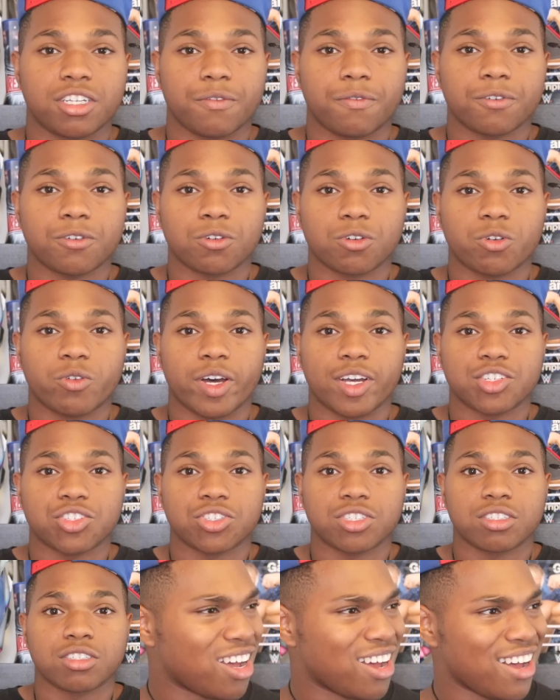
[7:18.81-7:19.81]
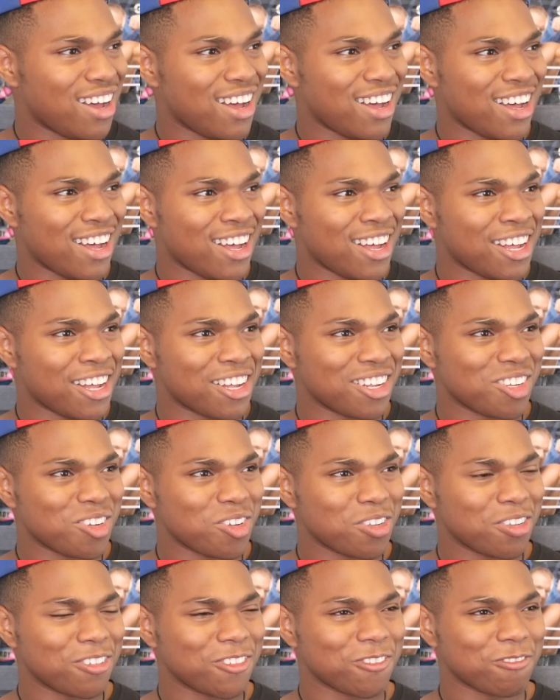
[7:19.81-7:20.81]
difficult question. Uh,
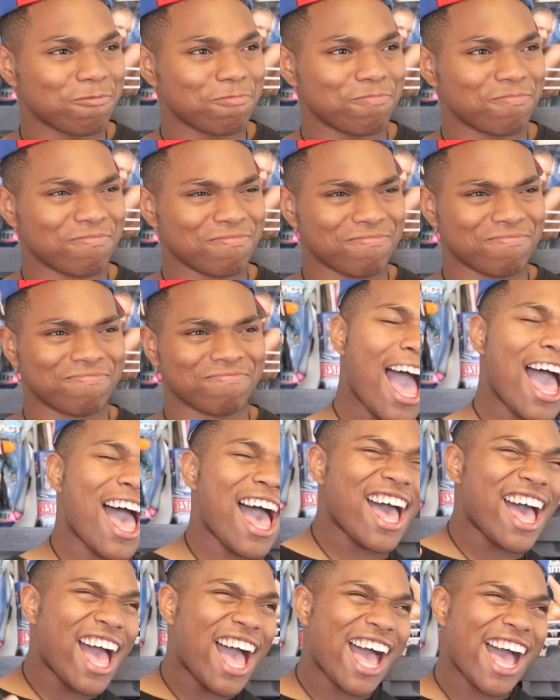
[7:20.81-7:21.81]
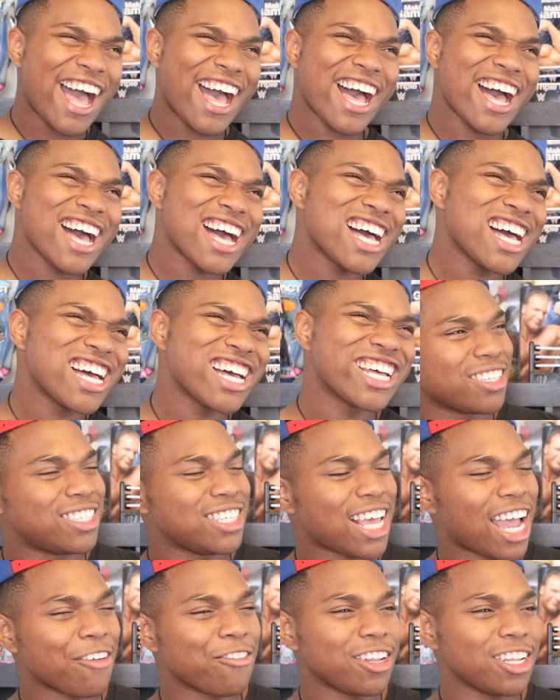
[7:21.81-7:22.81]
hmm. Ah, ah.
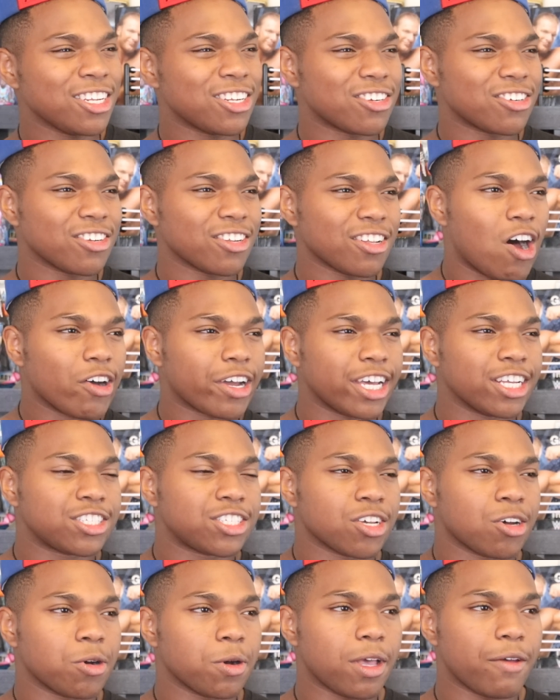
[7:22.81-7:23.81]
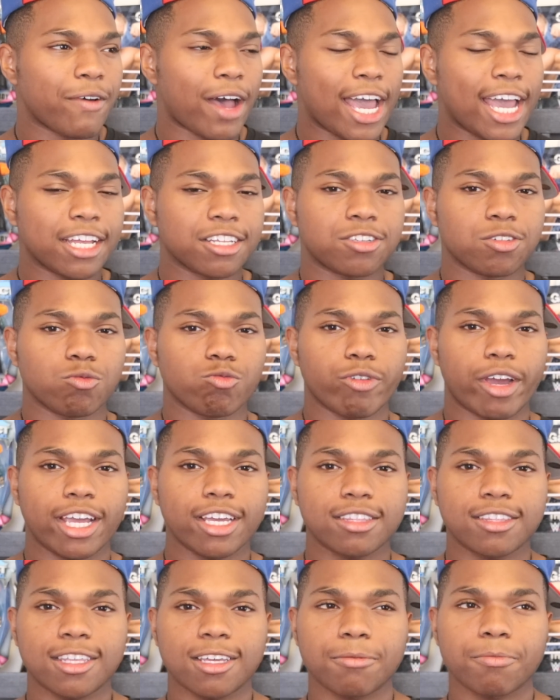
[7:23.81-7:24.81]
See, I really don't. Okay, so if I had to
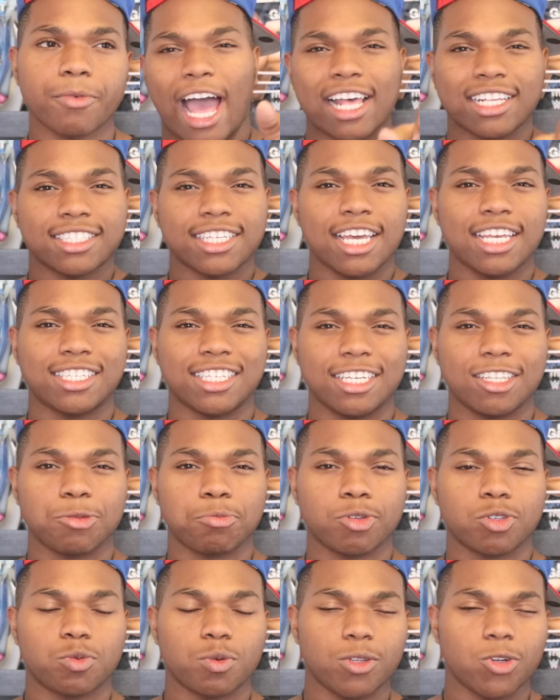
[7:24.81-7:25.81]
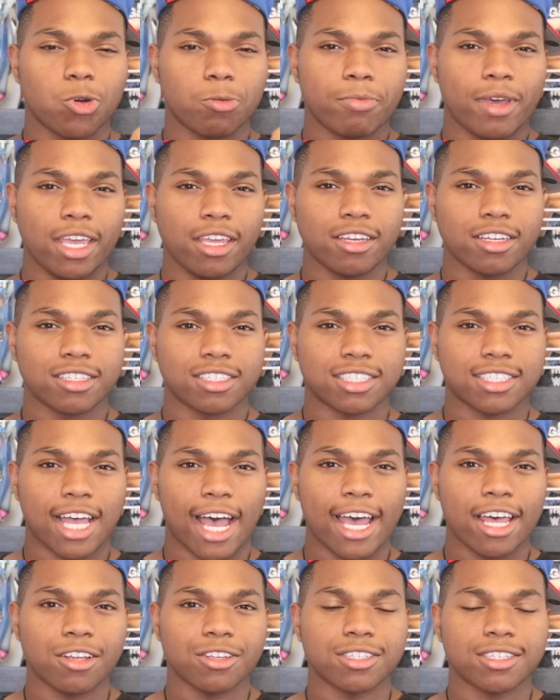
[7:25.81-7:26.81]
rank them, i say it's either between Omega and
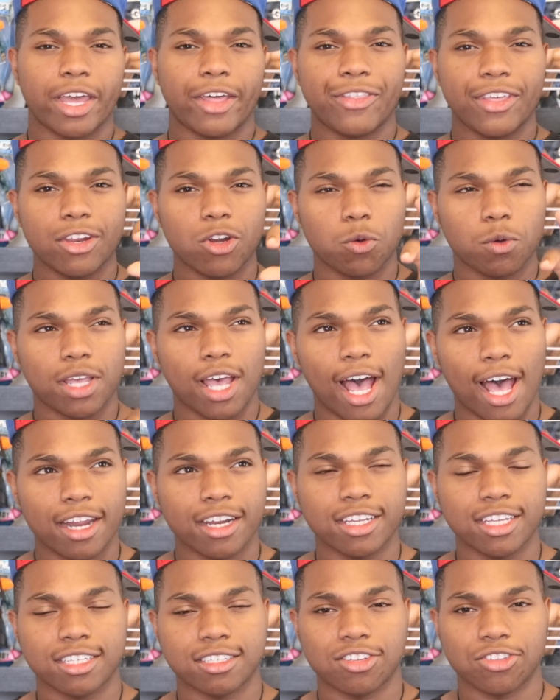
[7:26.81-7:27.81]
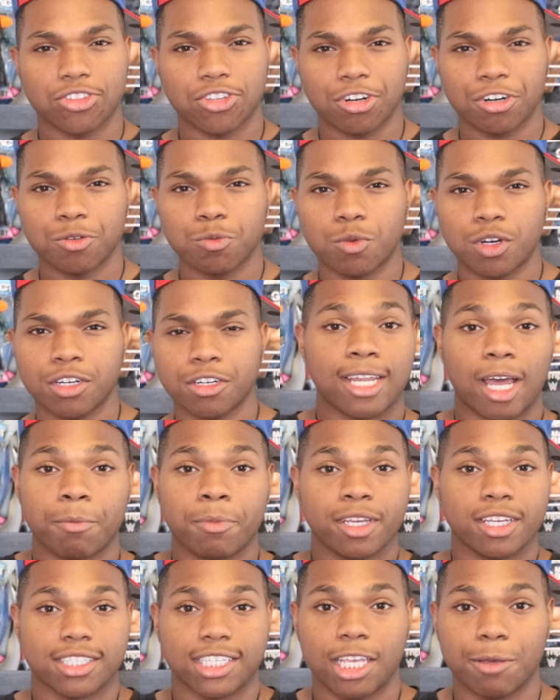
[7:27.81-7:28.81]
Styles, and then Okada is the third one. Not
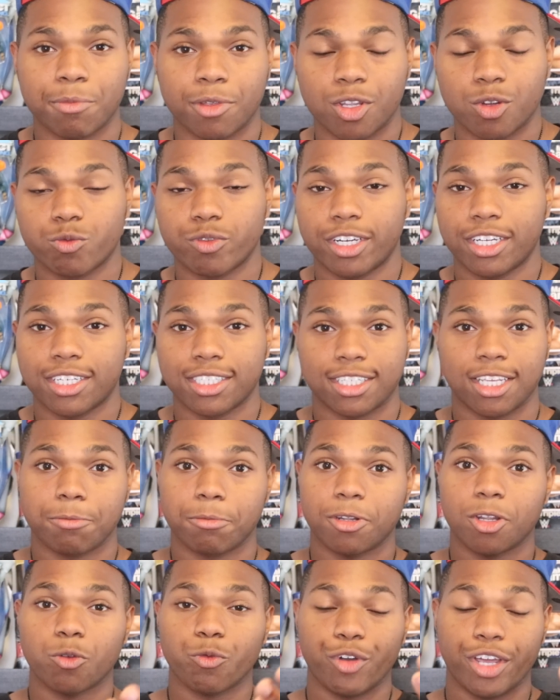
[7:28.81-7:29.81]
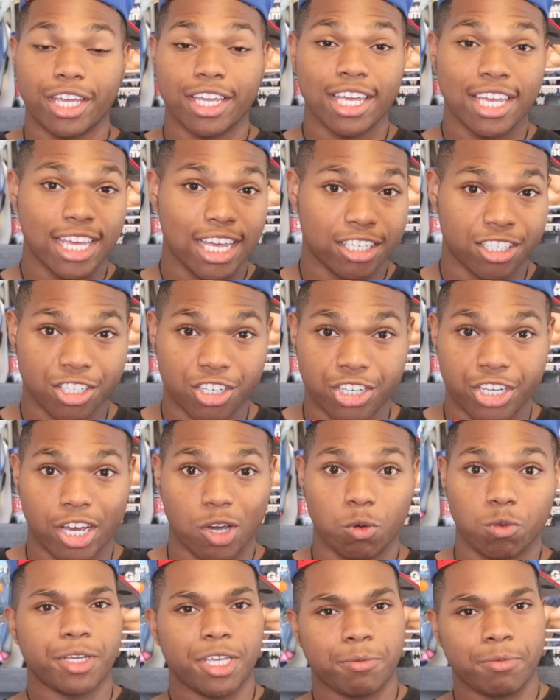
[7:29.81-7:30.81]
because of him in the ring, because him in the ring is a
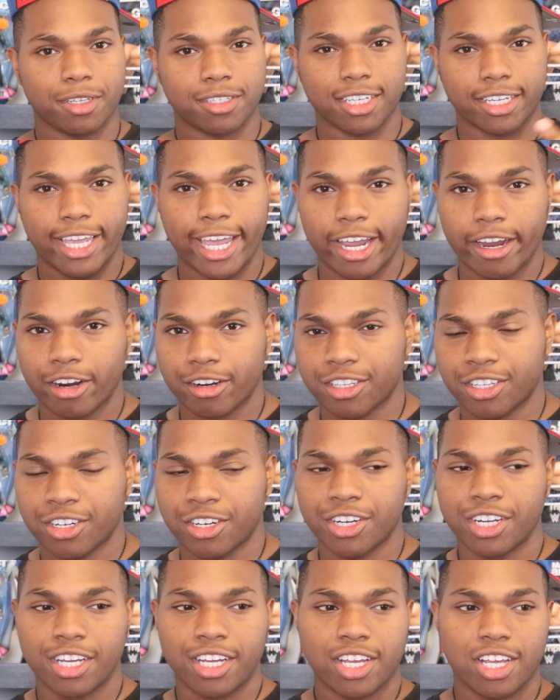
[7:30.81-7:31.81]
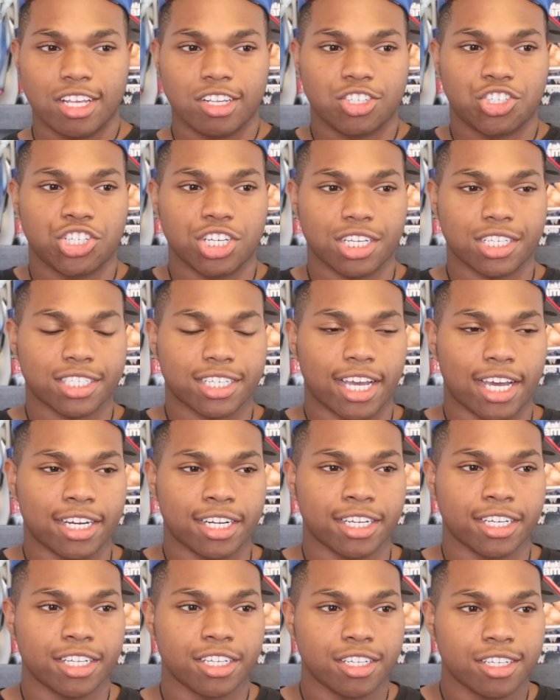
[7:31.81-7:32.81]
good. But him as a character is just kind
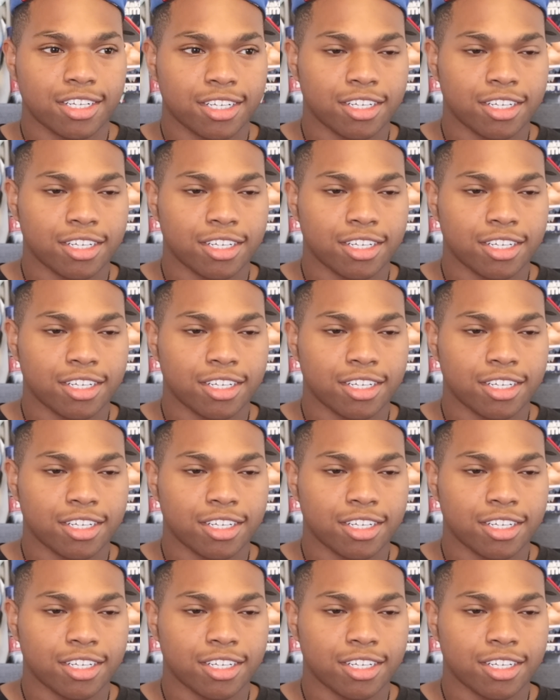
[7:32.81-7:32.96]
of